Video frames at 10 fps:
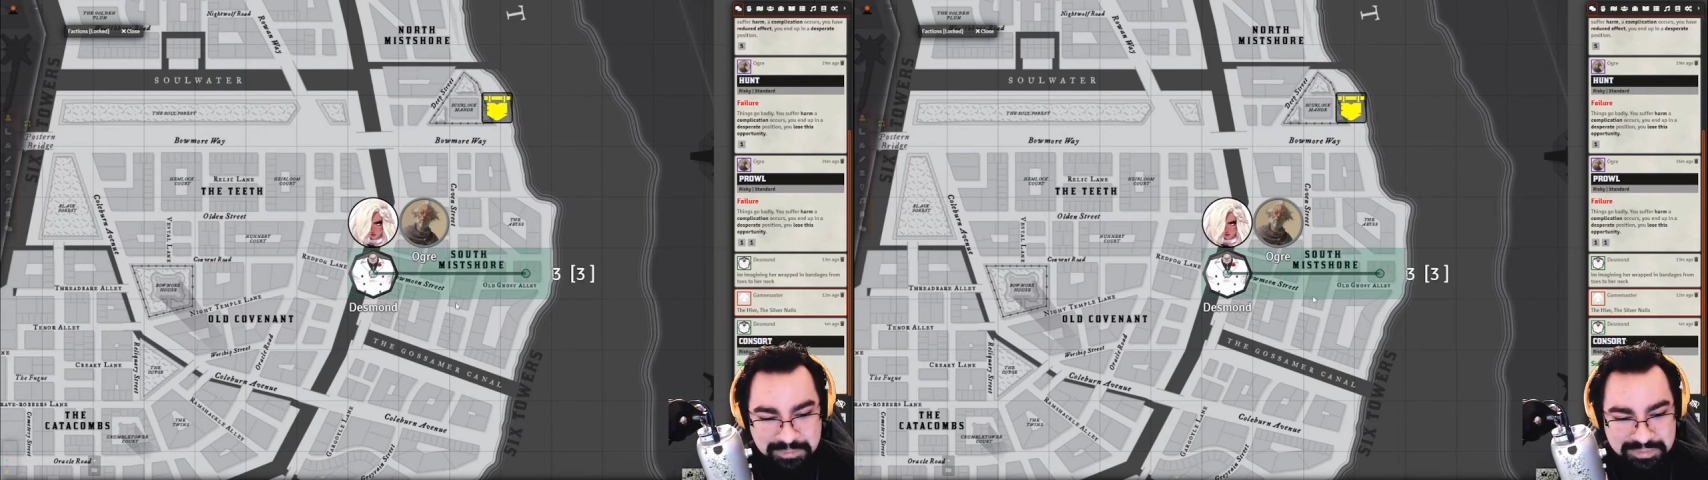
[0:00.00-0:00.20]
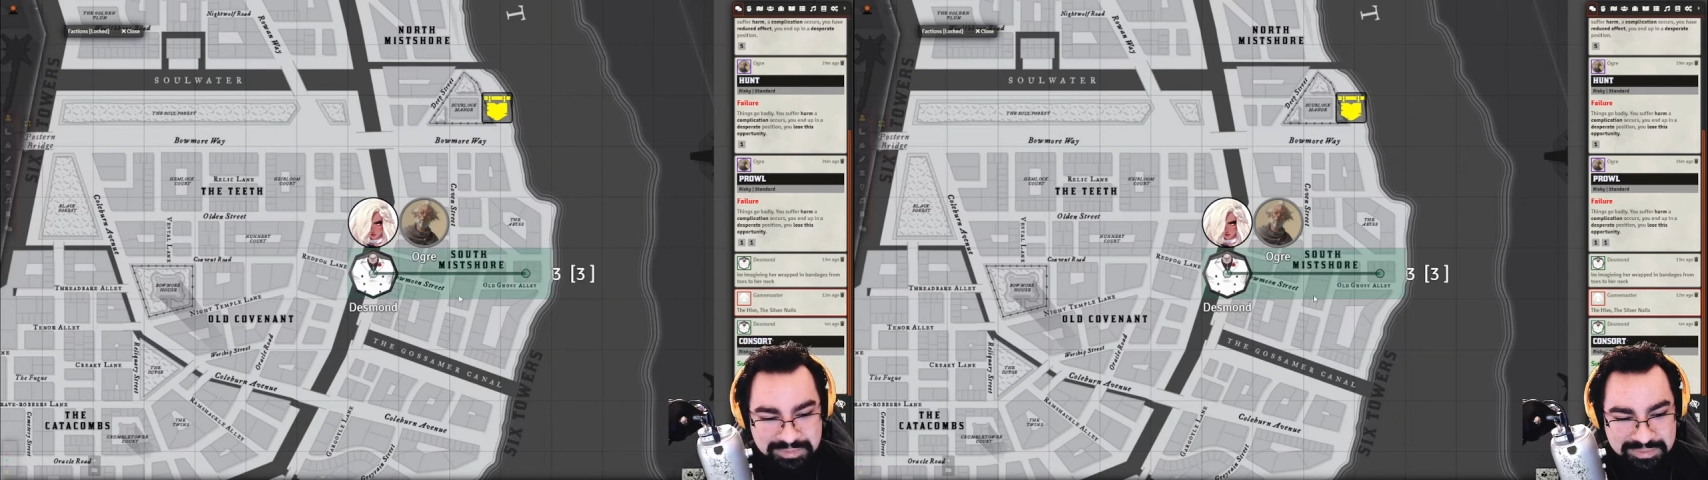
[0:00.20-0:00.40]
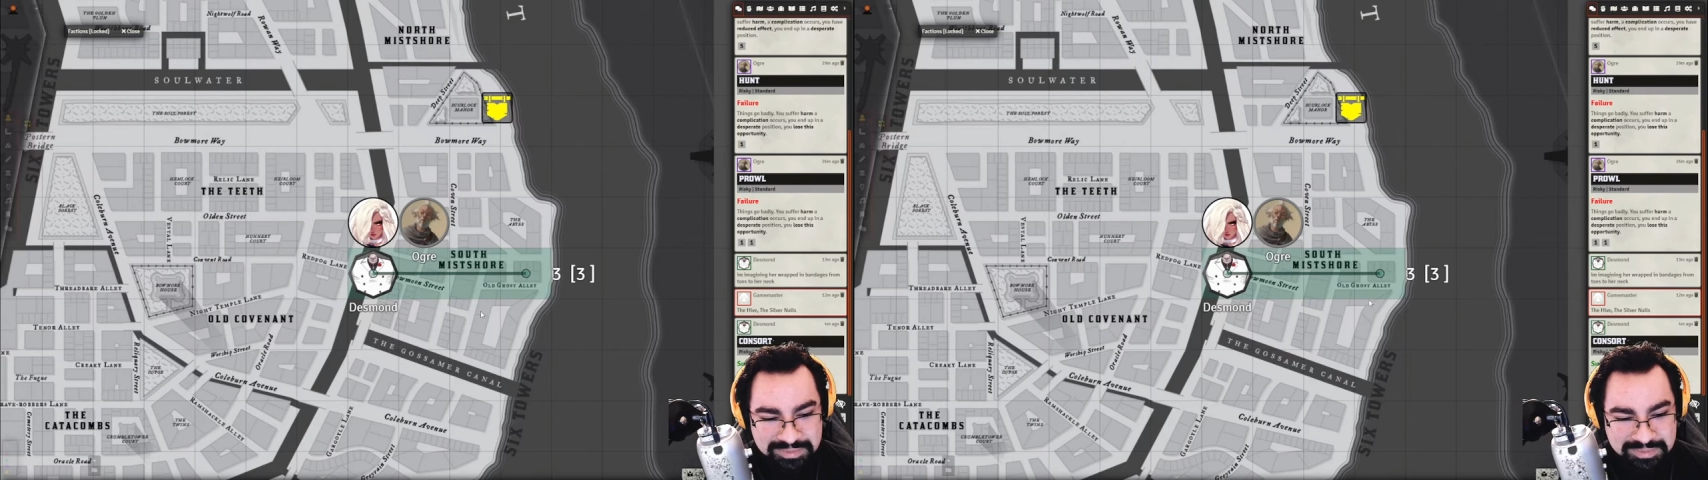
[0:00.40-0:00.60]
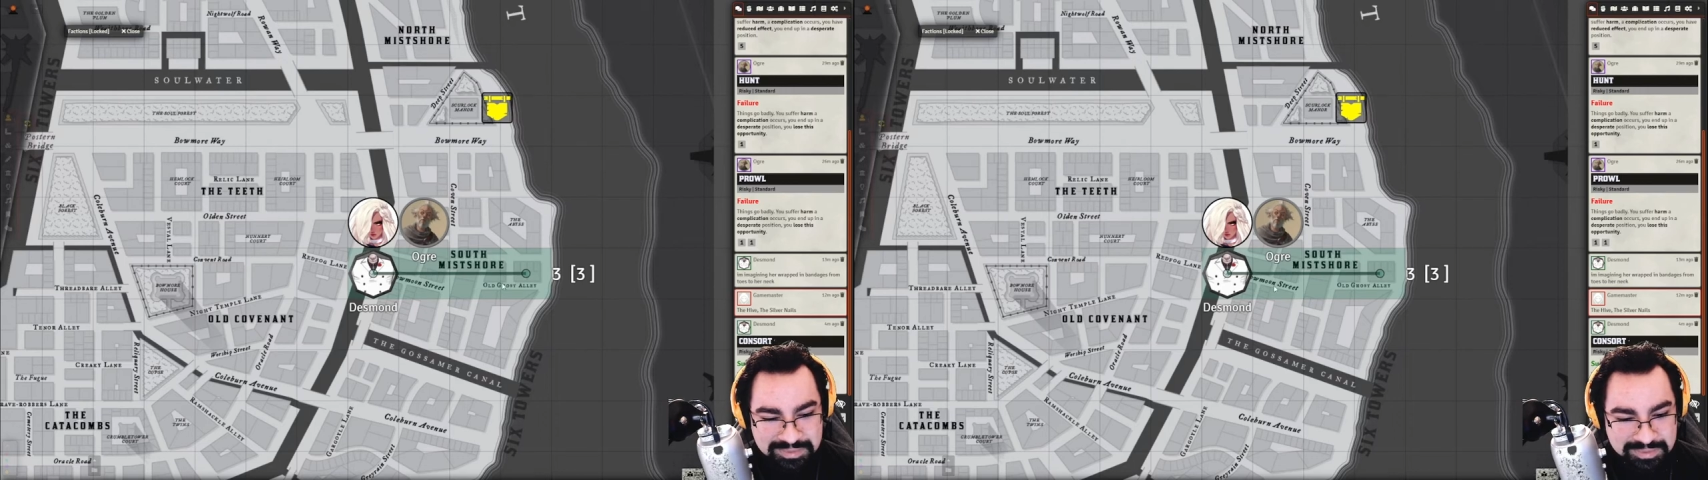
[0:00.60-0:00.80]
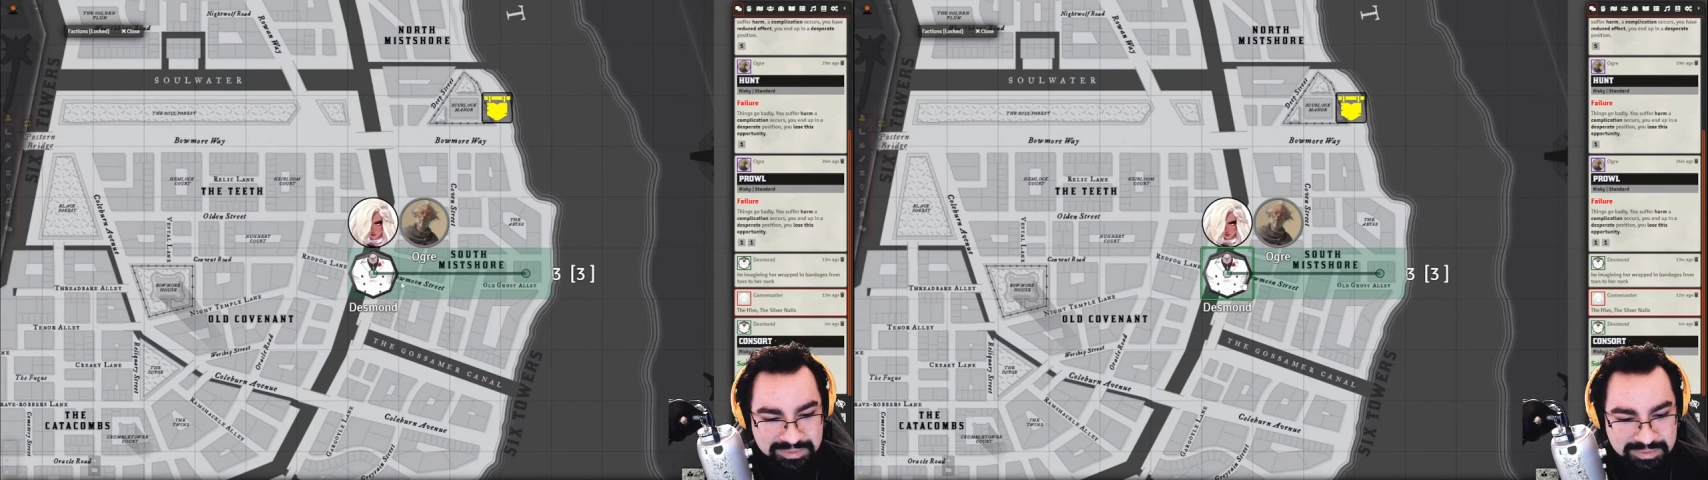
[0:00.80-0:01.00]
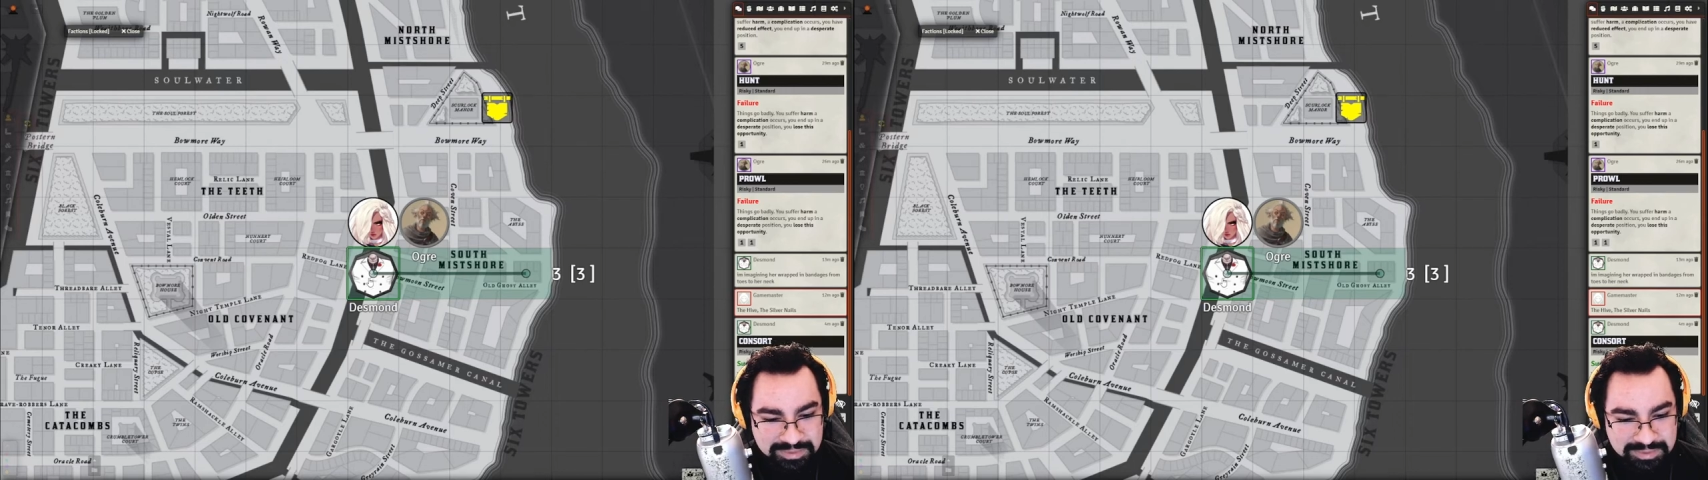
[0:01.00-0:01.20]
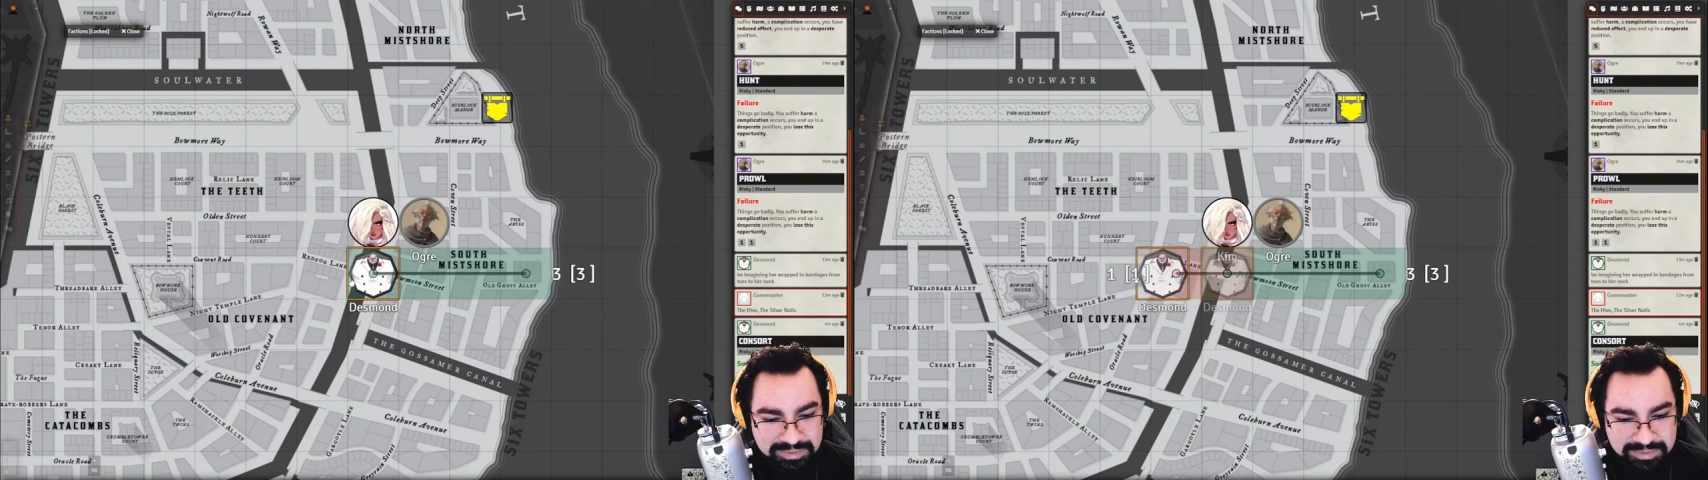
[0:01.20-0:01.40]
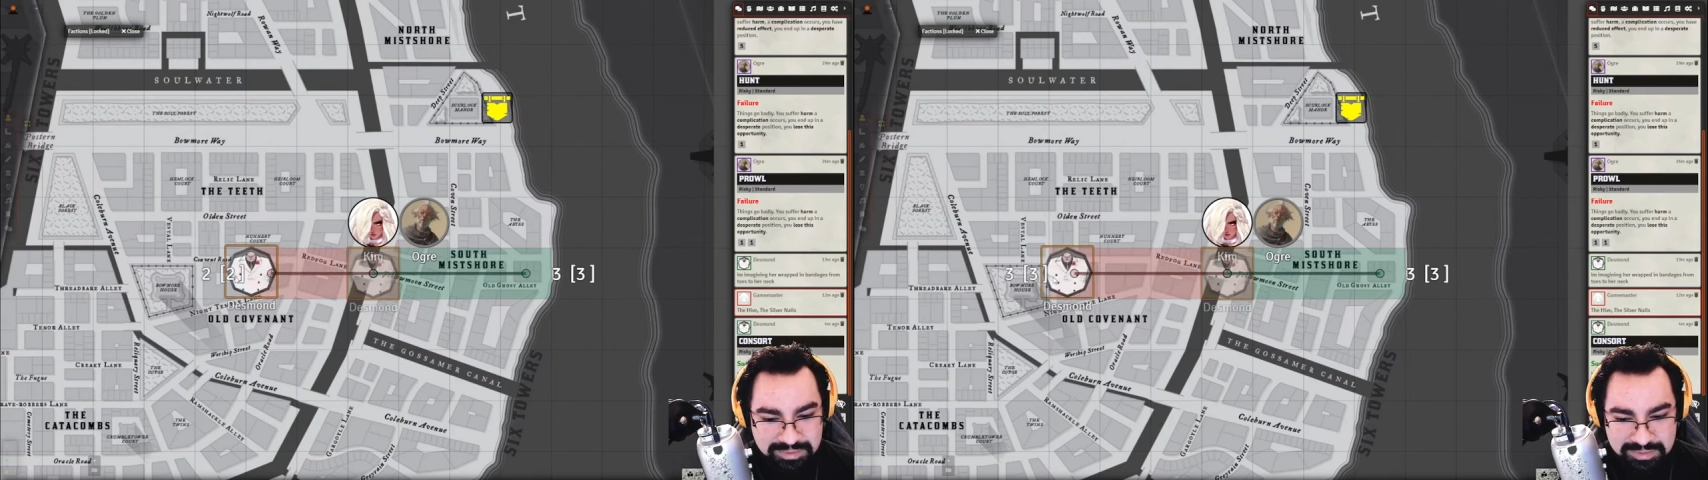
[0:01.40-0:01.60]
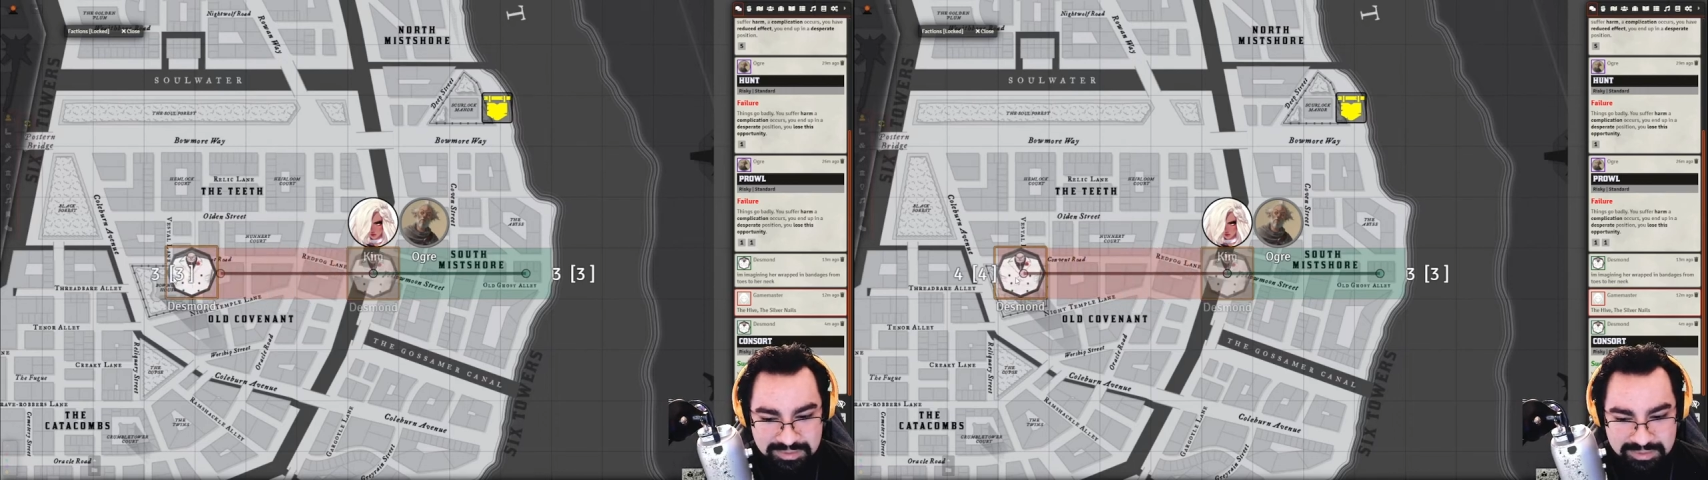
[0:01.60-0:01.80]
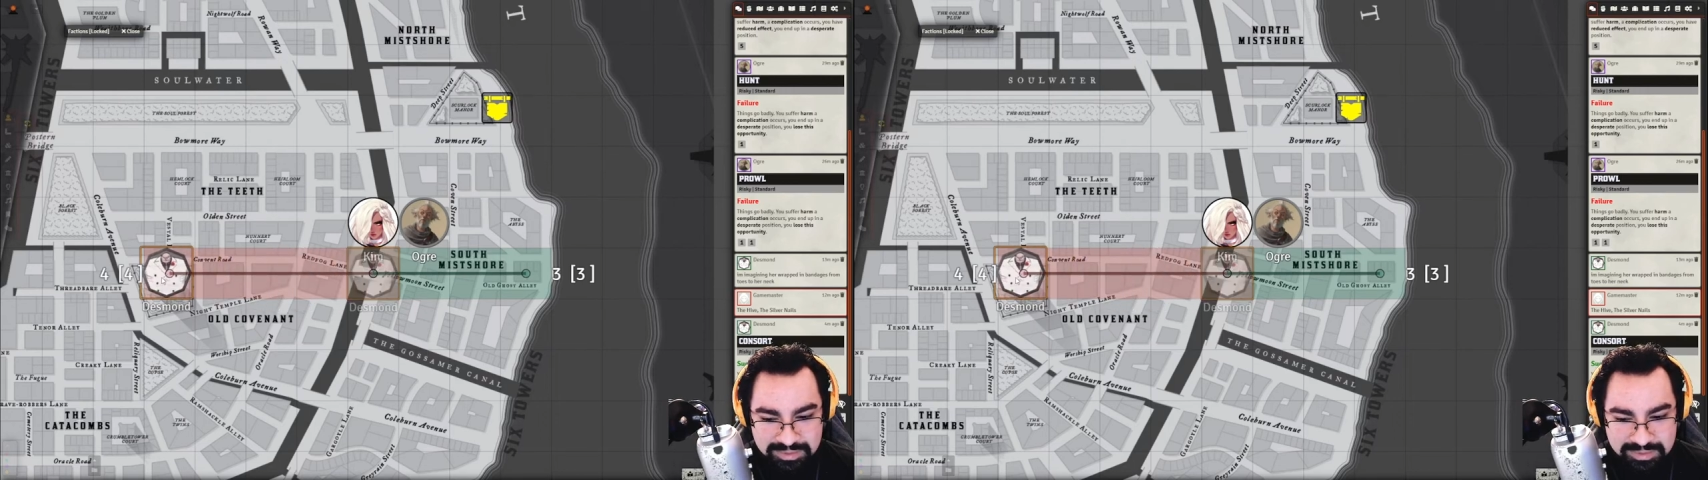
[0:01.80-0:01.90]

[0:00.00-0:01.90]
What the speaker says: and you move it to the left, does it stay?